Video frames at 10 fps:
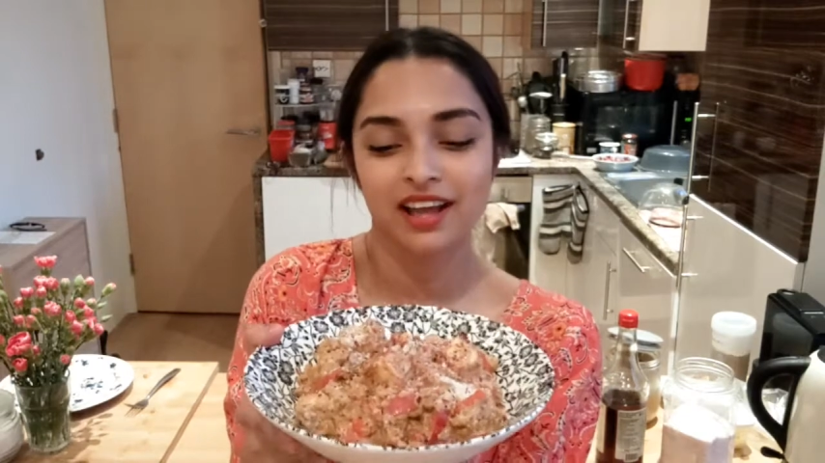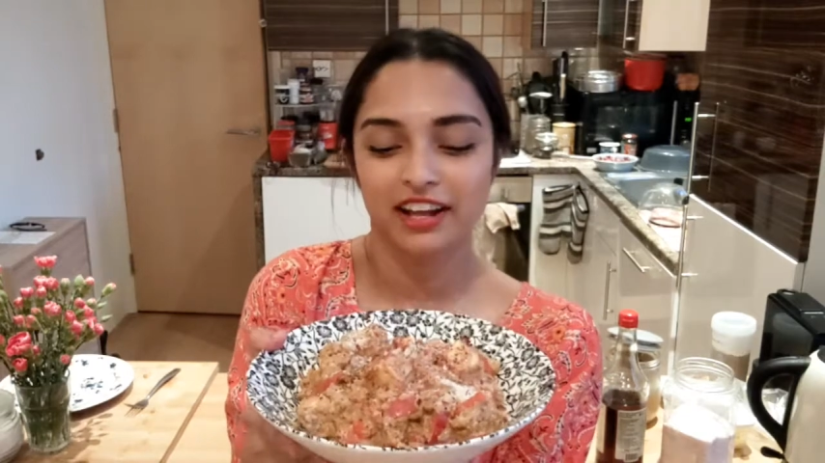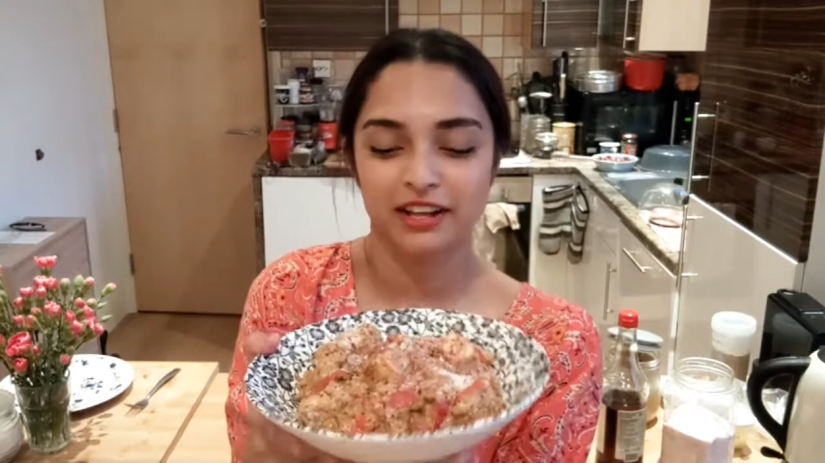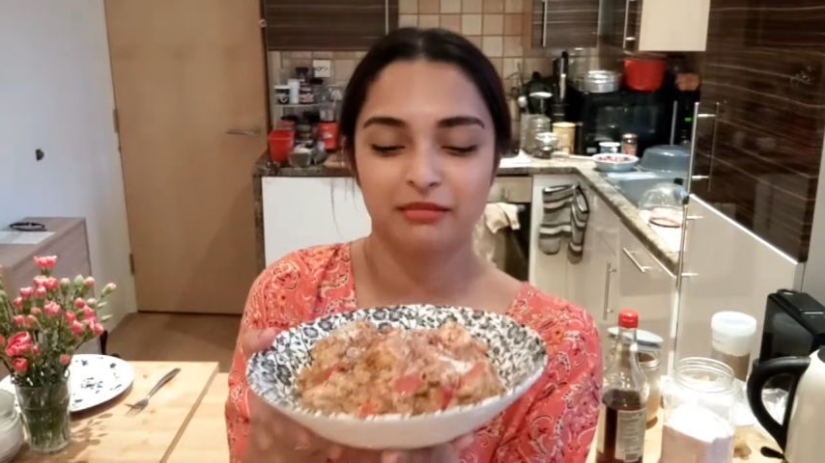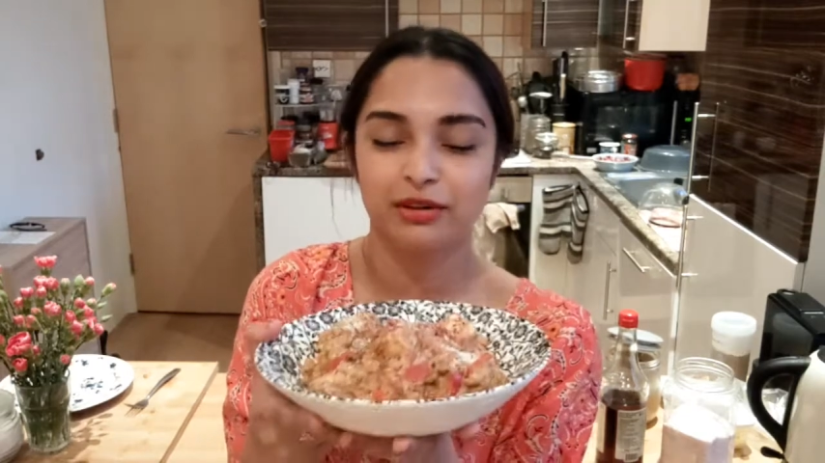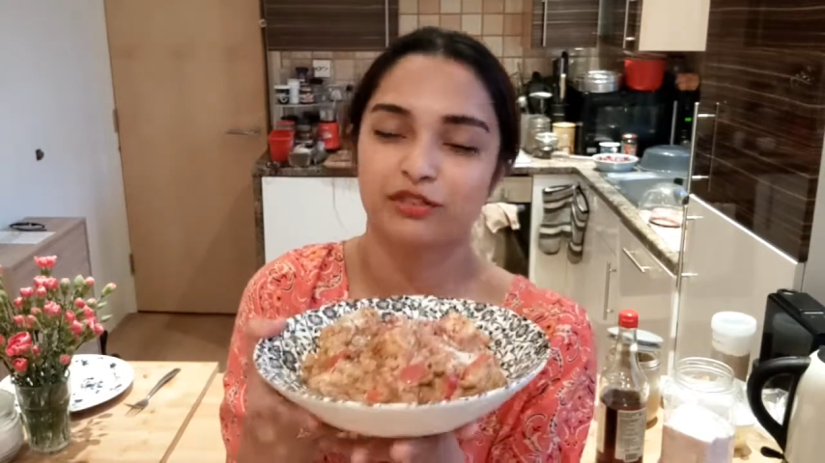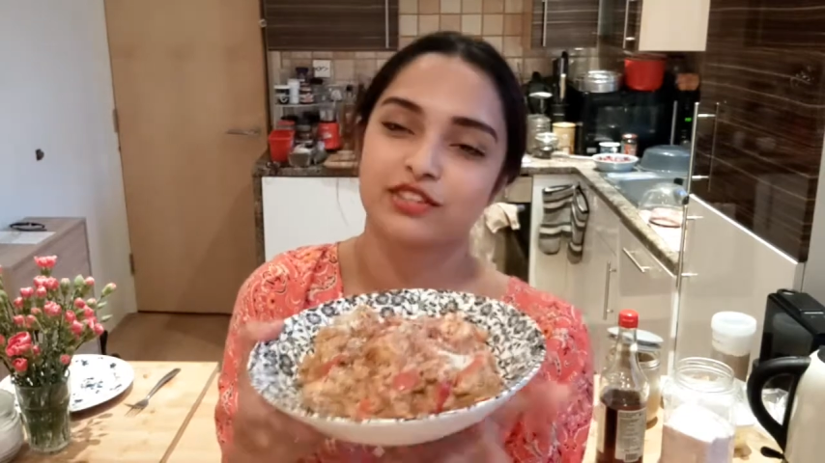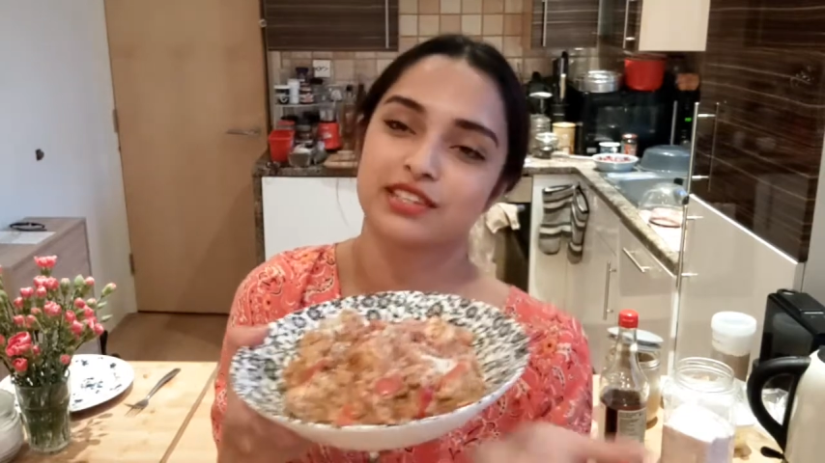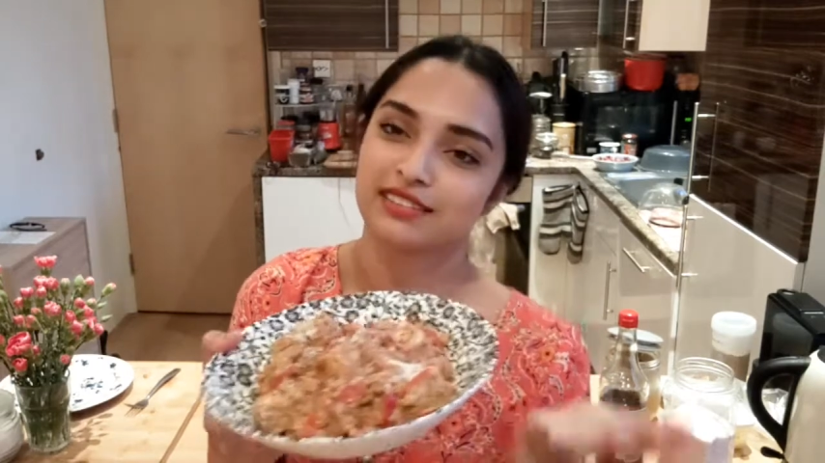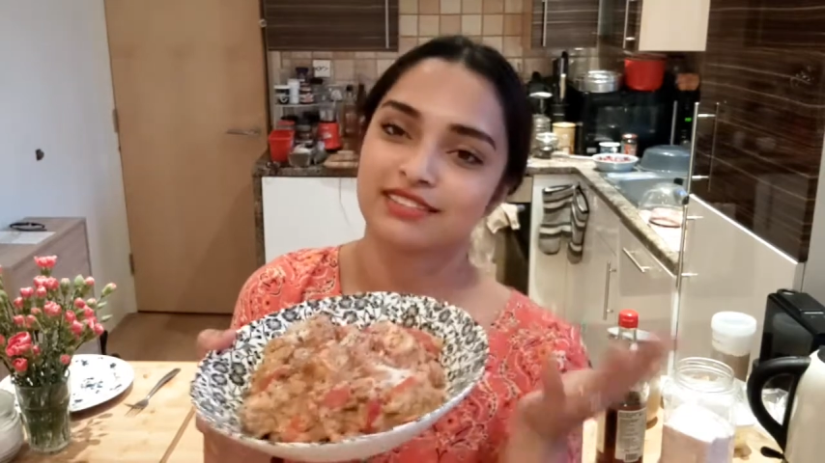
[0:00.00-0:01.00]
But
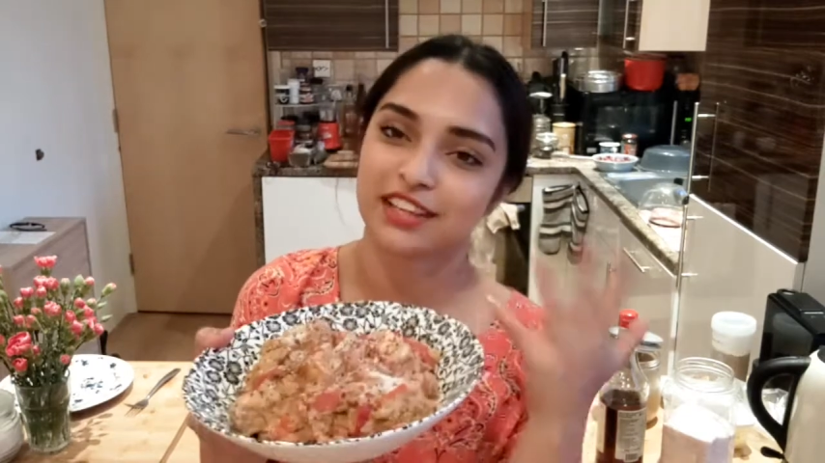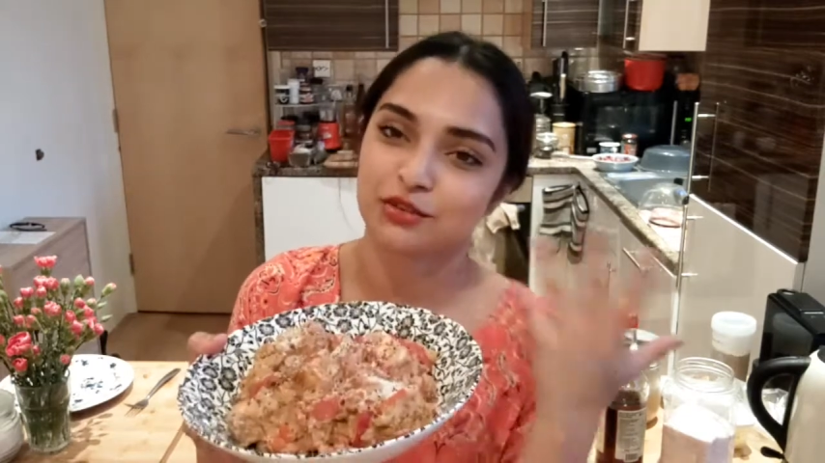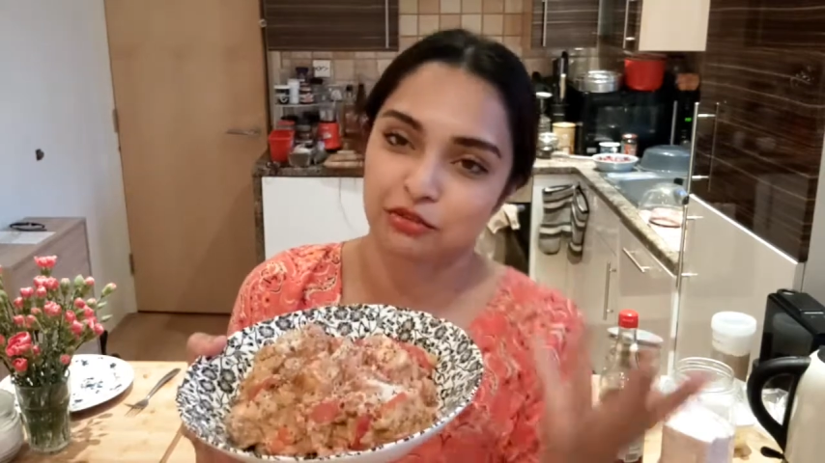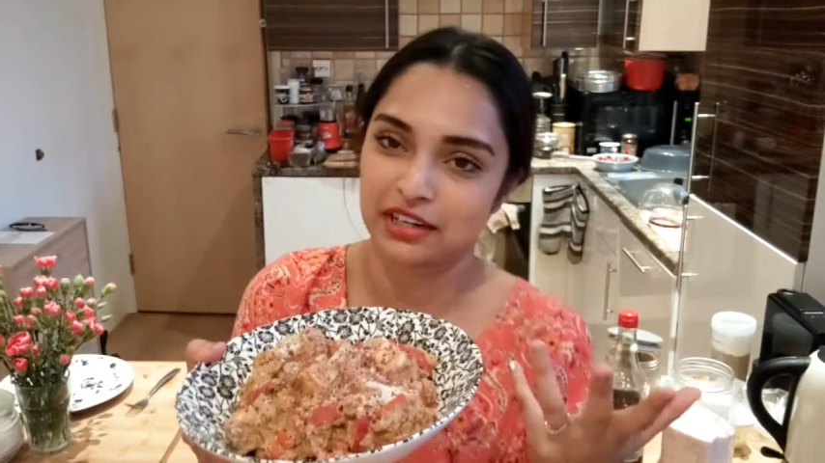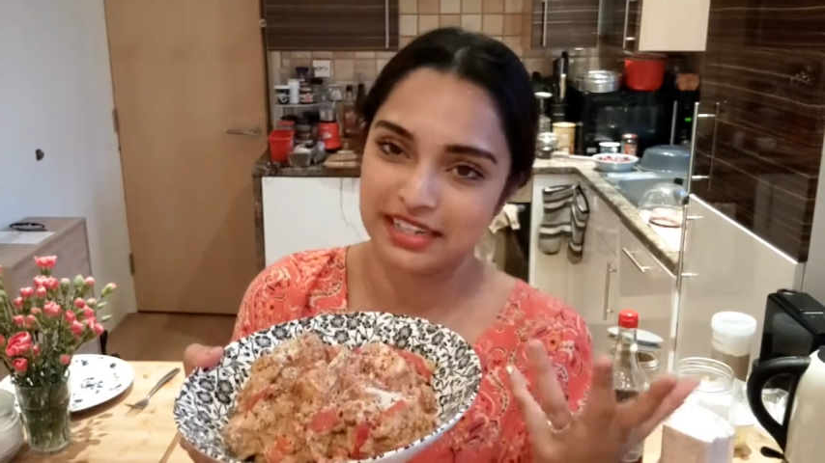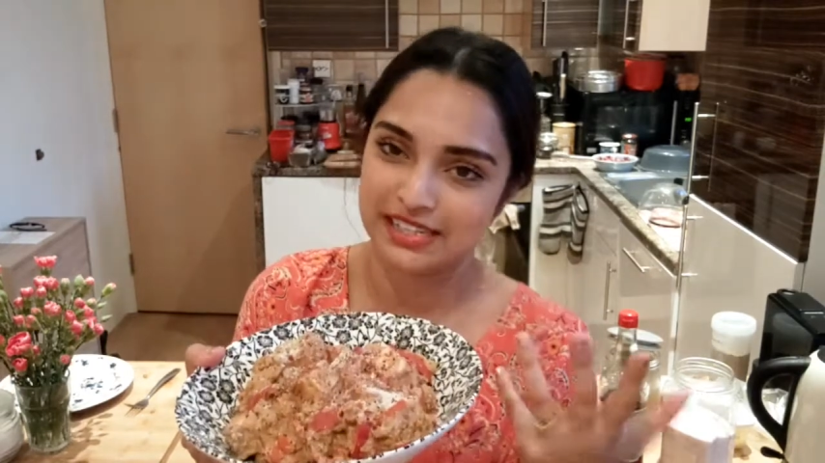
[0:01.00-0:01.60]
obviously that's not really